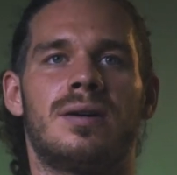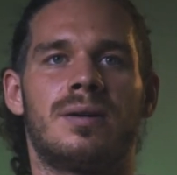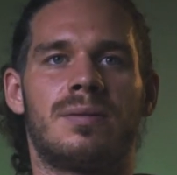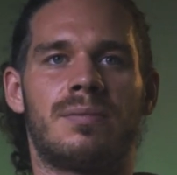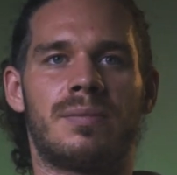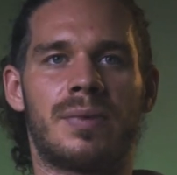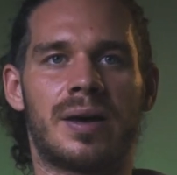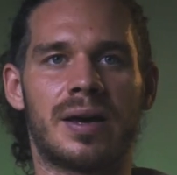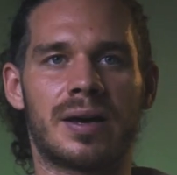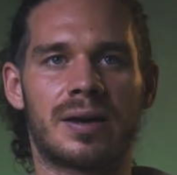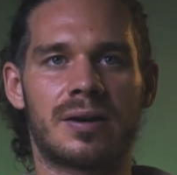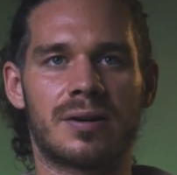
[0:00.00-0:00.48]

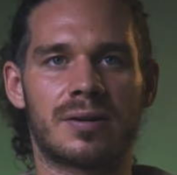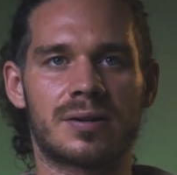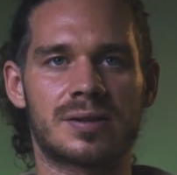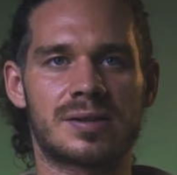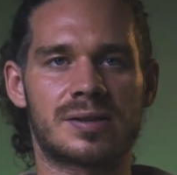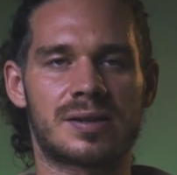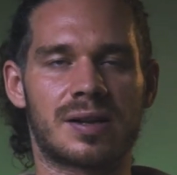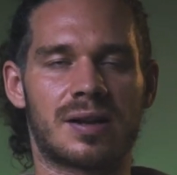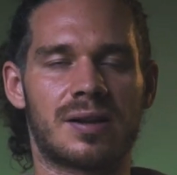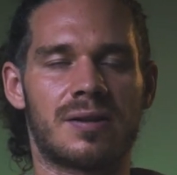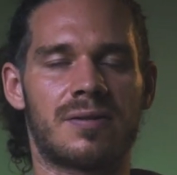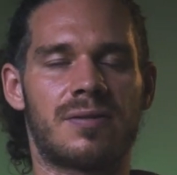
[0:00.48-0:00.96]
Make
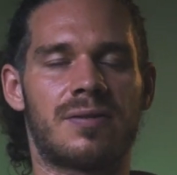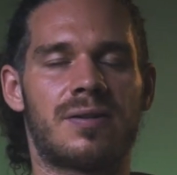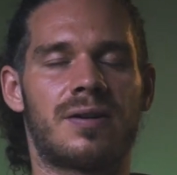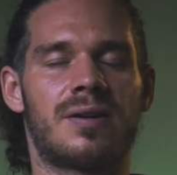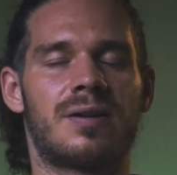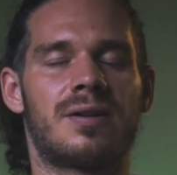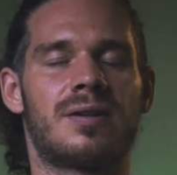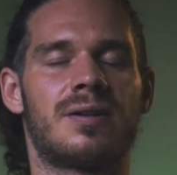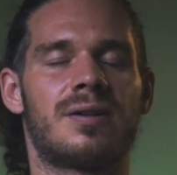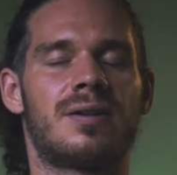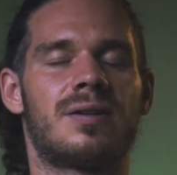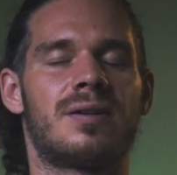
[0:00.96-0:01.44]
yourself,
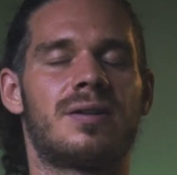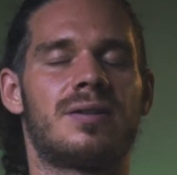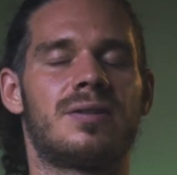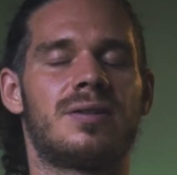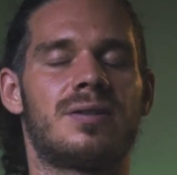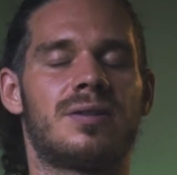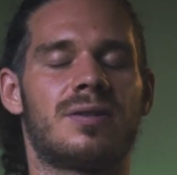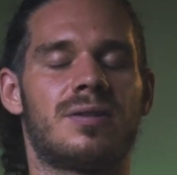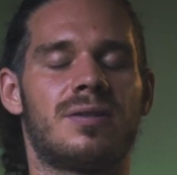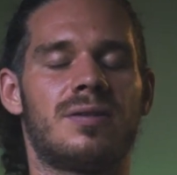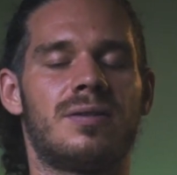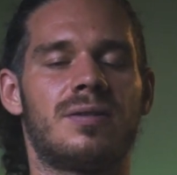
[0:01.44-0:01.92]

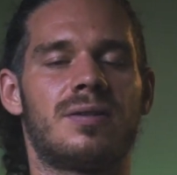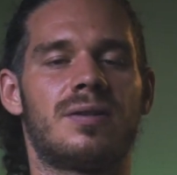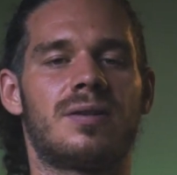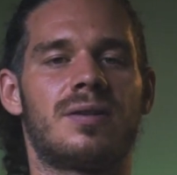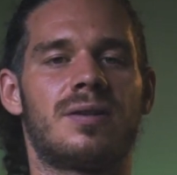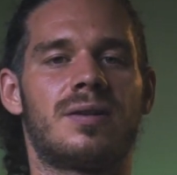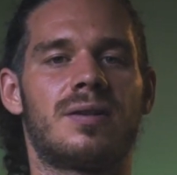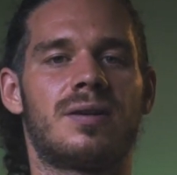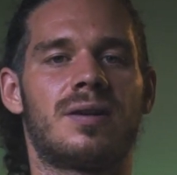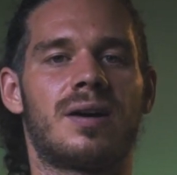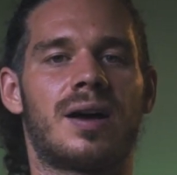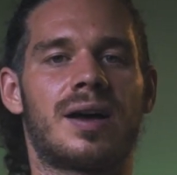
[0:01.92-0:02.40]

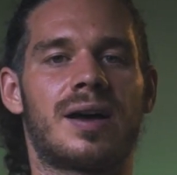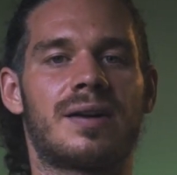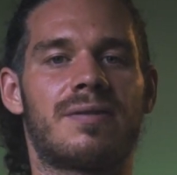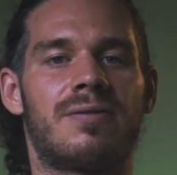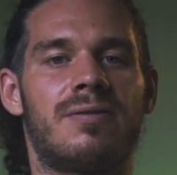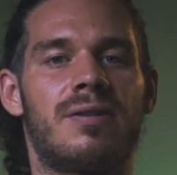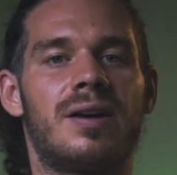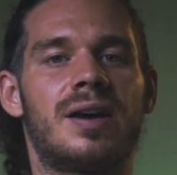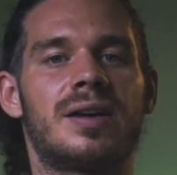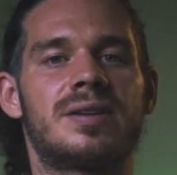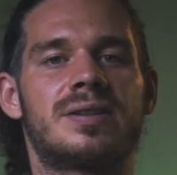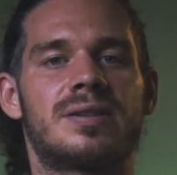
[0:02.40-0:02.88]
a
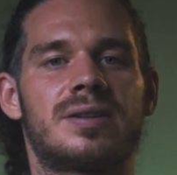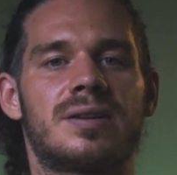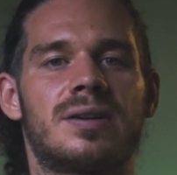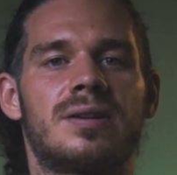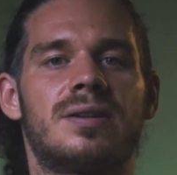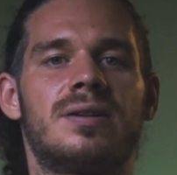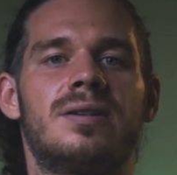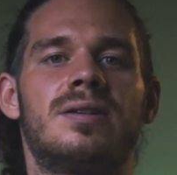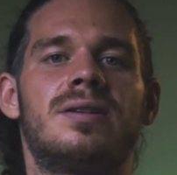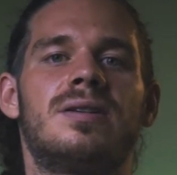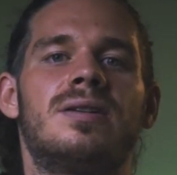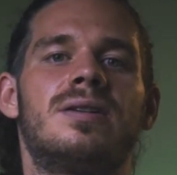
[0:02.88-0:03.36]
vessel,
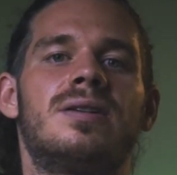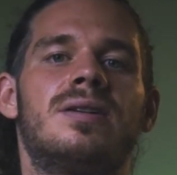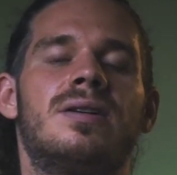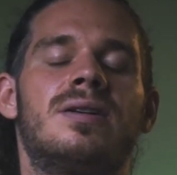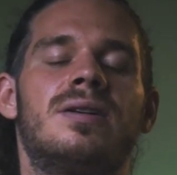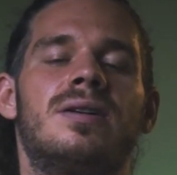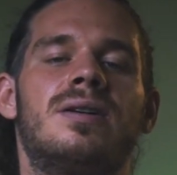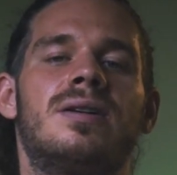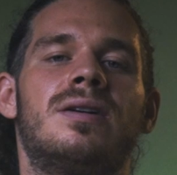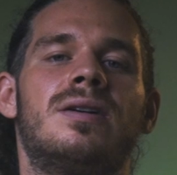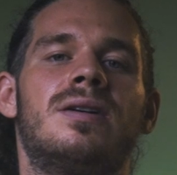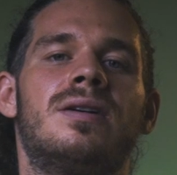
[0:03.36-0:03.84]

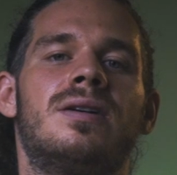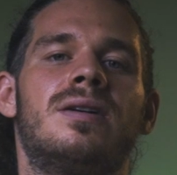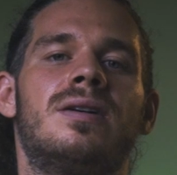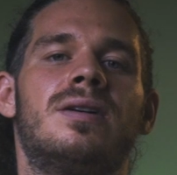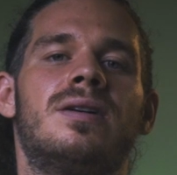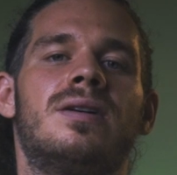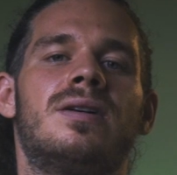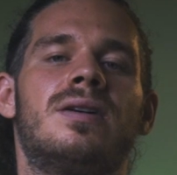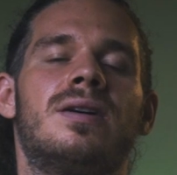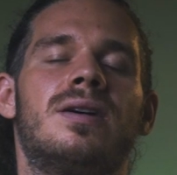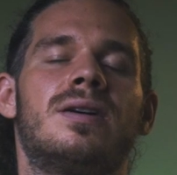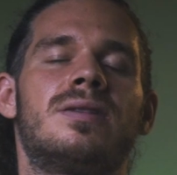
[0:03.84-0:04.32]

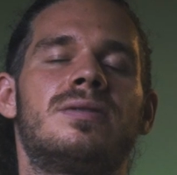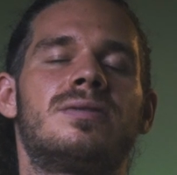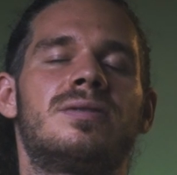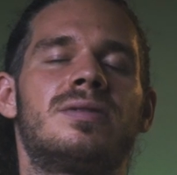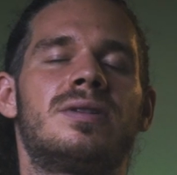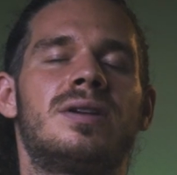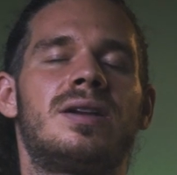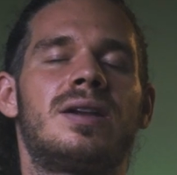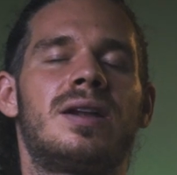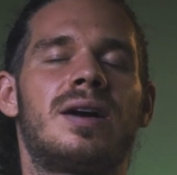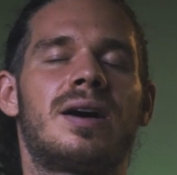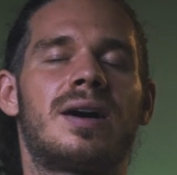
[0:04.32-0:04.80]
and
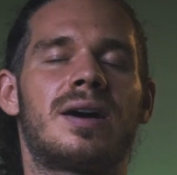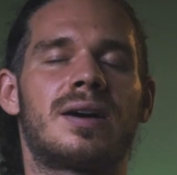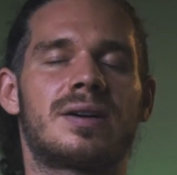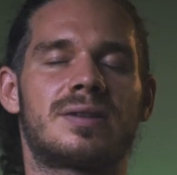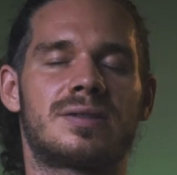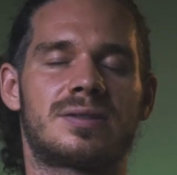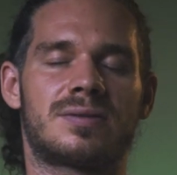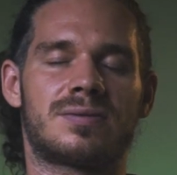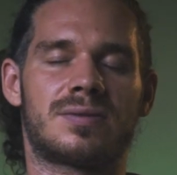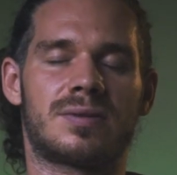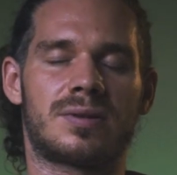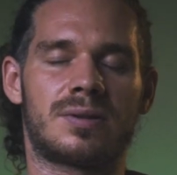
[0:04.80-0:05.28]

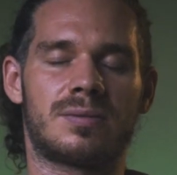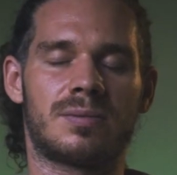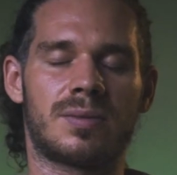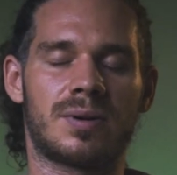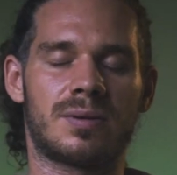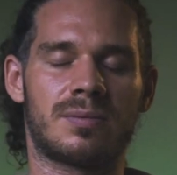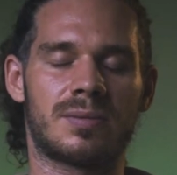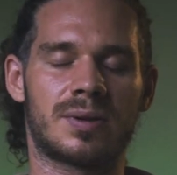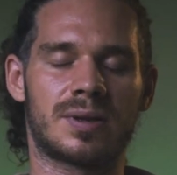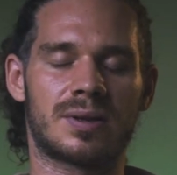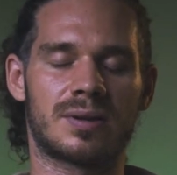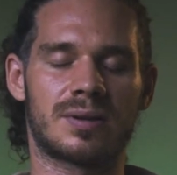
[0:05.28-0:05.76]
relax for a
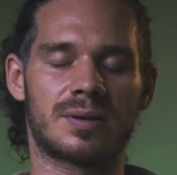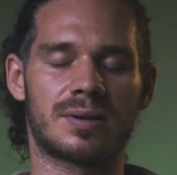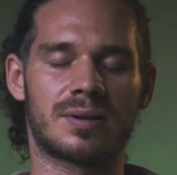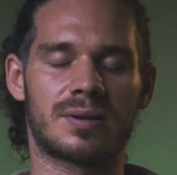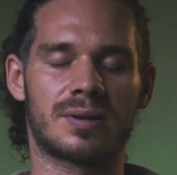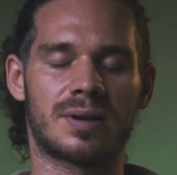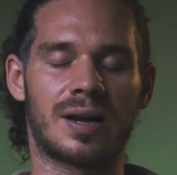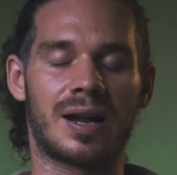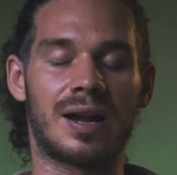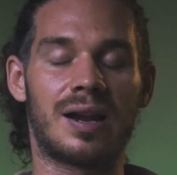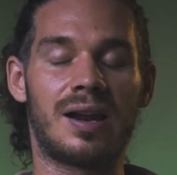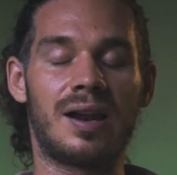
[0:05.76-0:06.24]
moment.
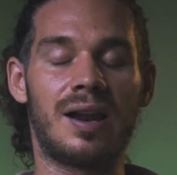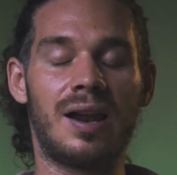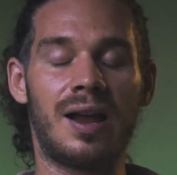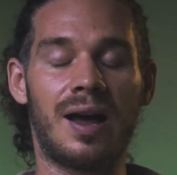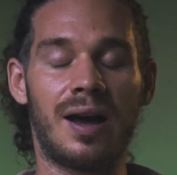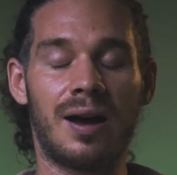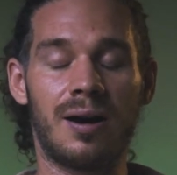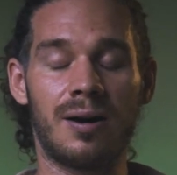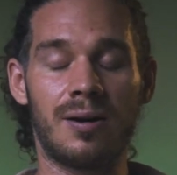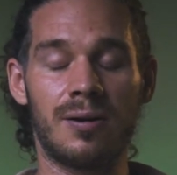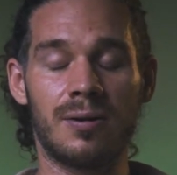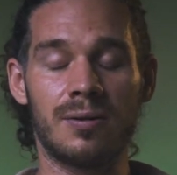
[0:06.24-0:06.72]

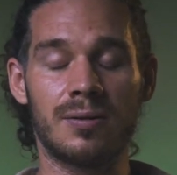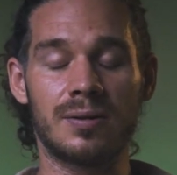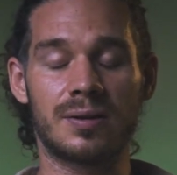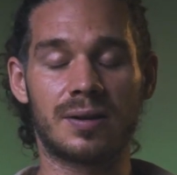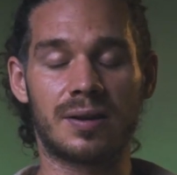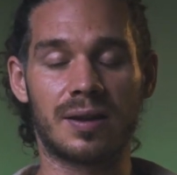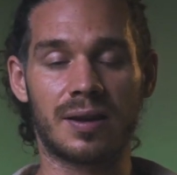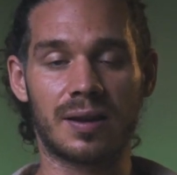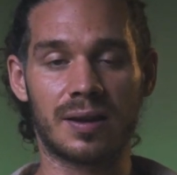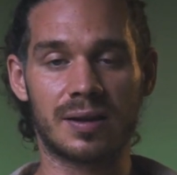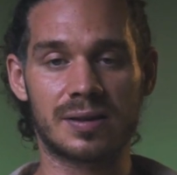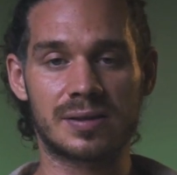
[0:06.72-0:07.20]
Allow
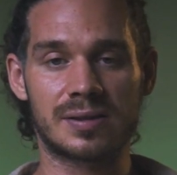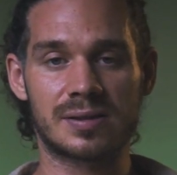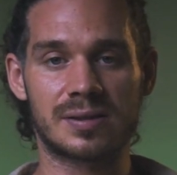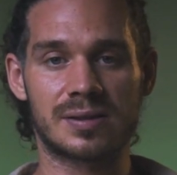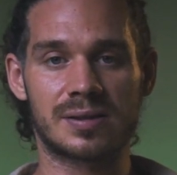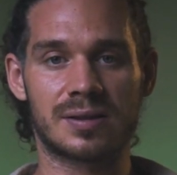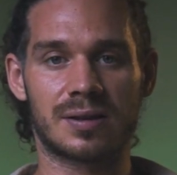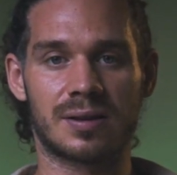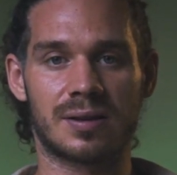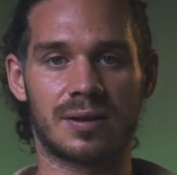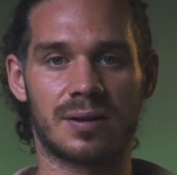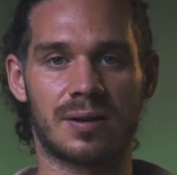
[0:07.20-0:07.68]

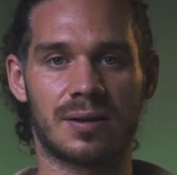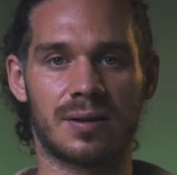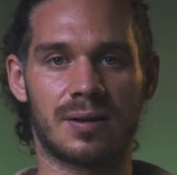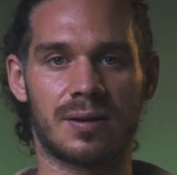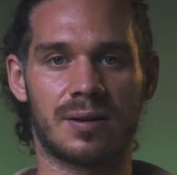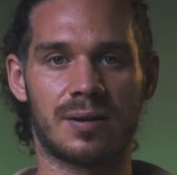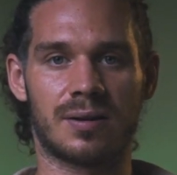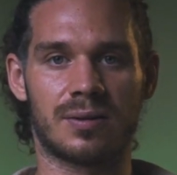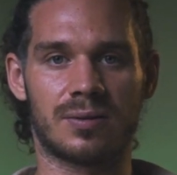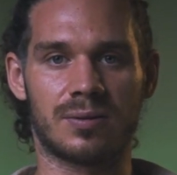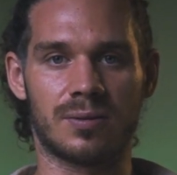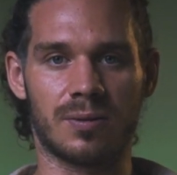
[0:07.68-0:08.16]
this
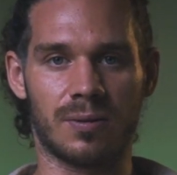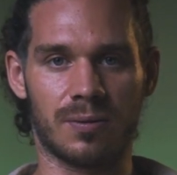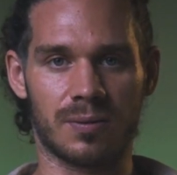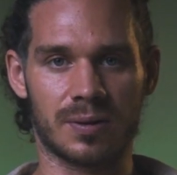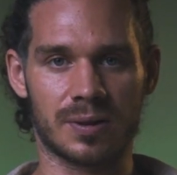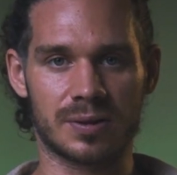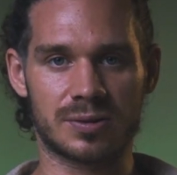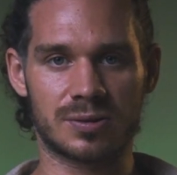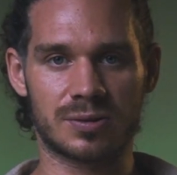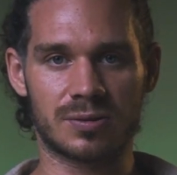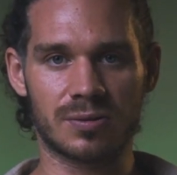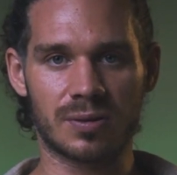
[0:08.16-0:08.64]

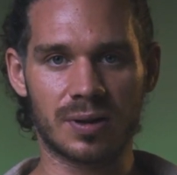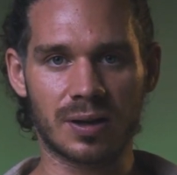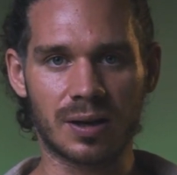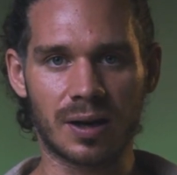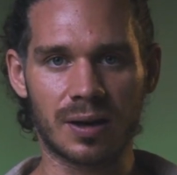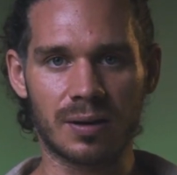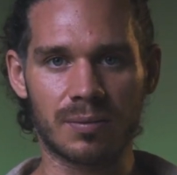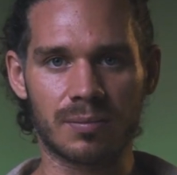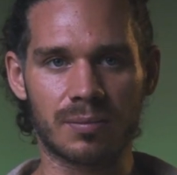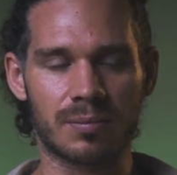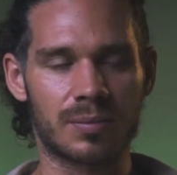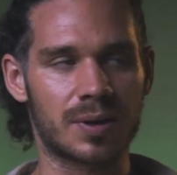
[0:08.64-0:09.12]
knowledge to
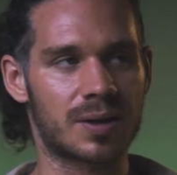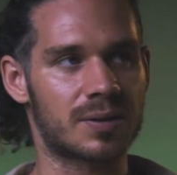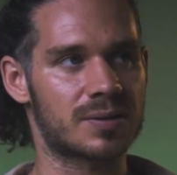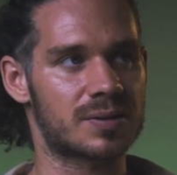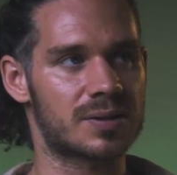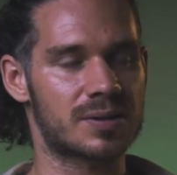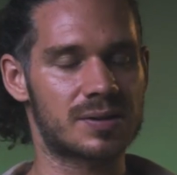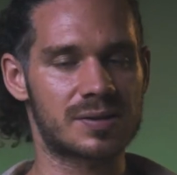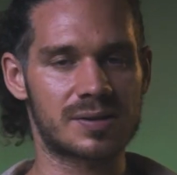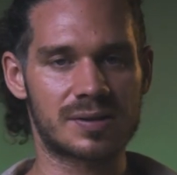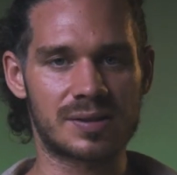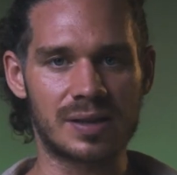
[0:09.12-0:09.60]
come, because
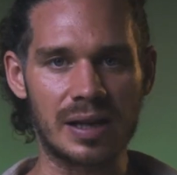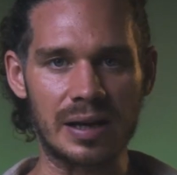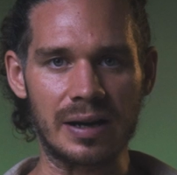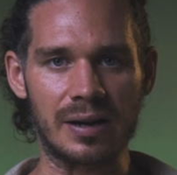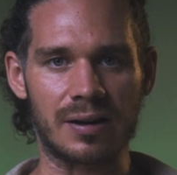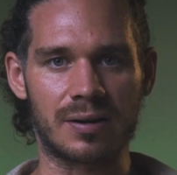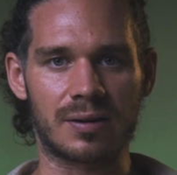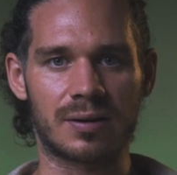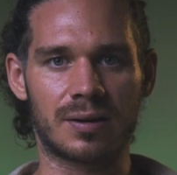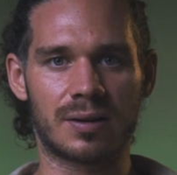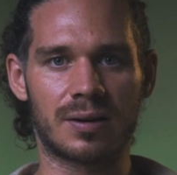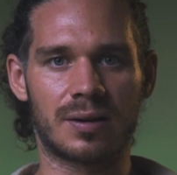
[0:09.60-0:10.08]
it's
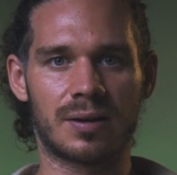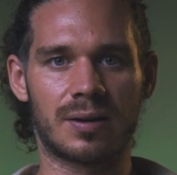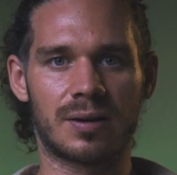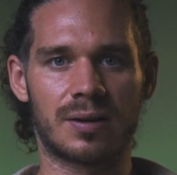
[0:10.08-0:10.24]
there.